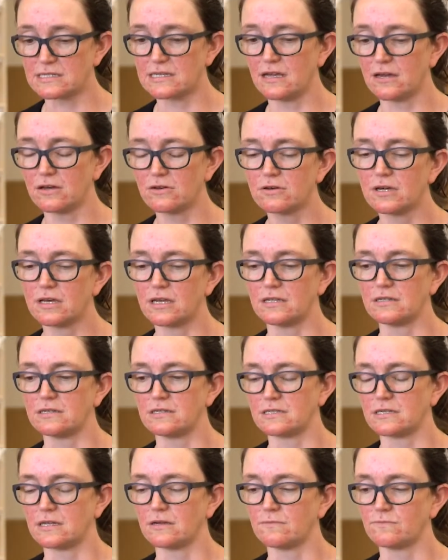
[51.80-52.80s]
now,
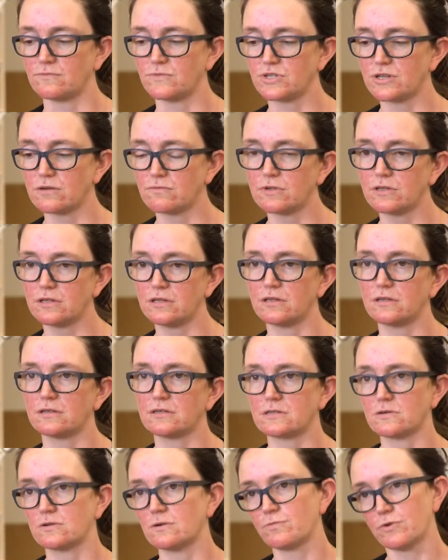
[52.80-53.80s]
and generally the
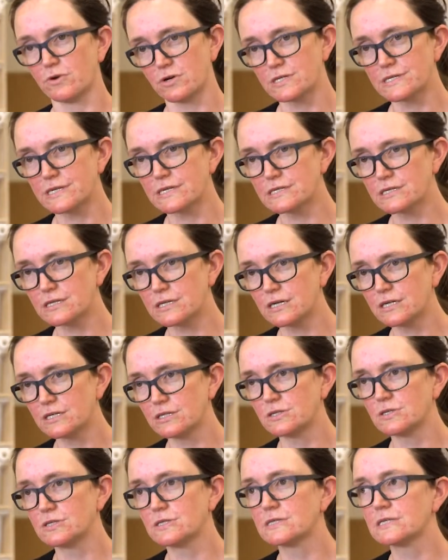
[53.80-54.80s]
sort of process that I
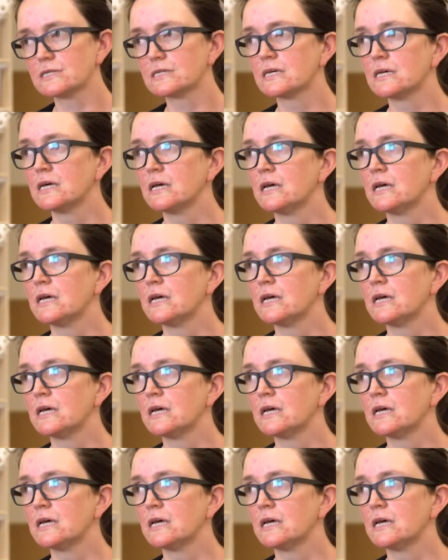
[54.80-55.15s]
use